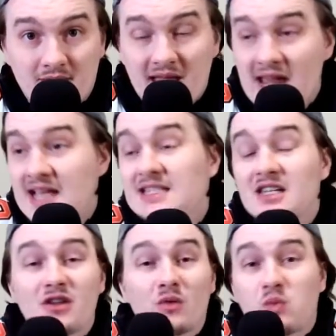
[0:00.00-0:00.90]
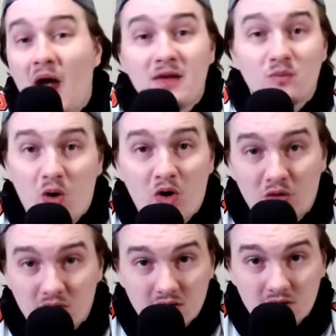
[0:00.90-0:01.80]
That isn't the right
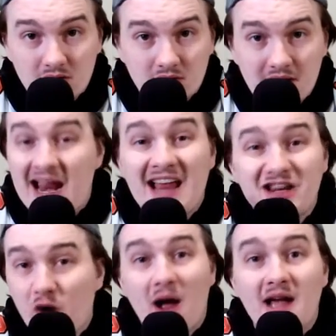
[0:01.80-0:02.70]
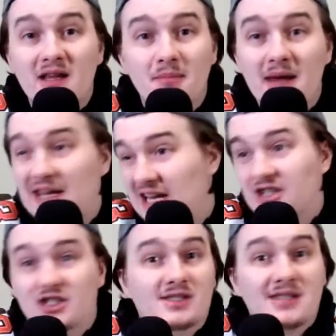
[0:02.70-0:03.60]
word. And I know how you mean
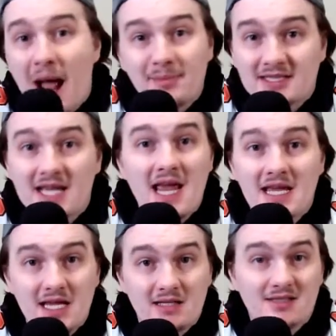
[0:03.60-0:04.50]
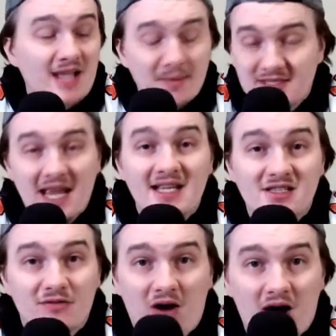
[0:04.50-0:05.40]
it. Stop saying it. Stop saying
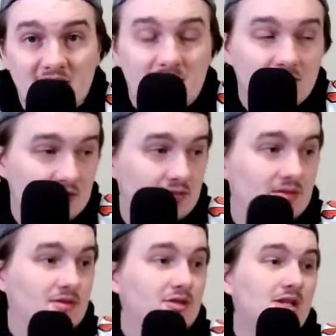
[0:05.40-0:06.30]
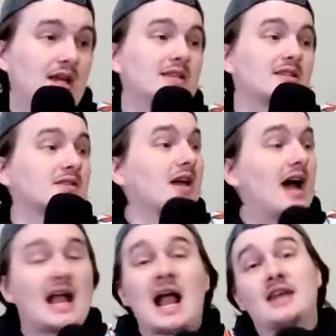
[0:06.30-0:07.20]
savant. Jesus.
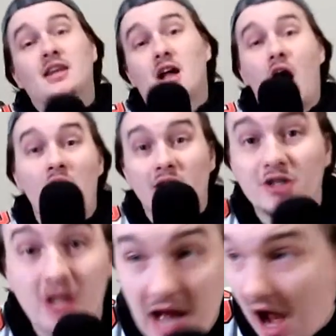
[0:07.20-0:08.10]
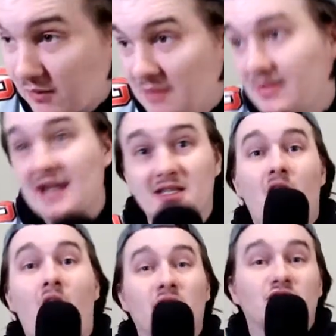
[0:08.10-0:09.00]
I got into college. I went back to
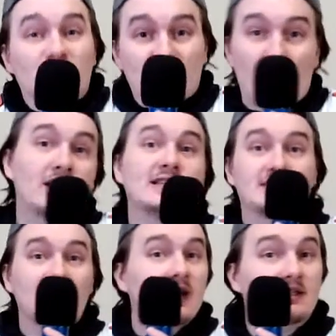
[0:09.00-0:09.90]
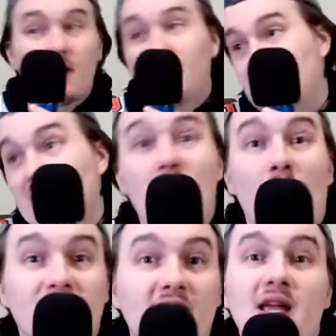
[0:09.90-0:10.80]
college at 26, and now
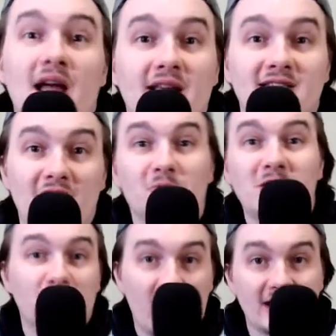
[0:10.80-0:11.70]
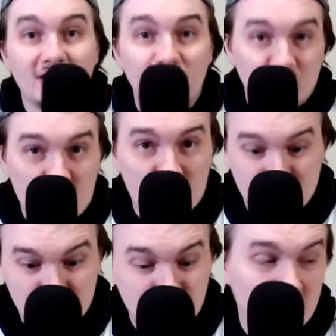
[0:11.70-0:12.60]
I think I can tell people how to use
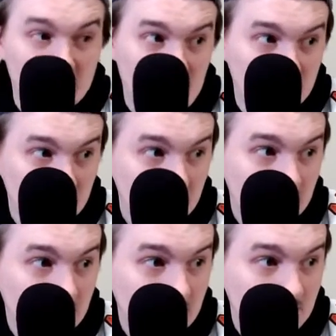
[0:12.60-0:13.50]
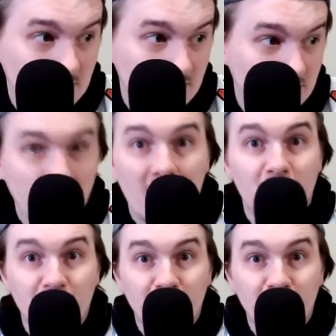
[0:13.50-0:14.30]
words and shit, right? Right?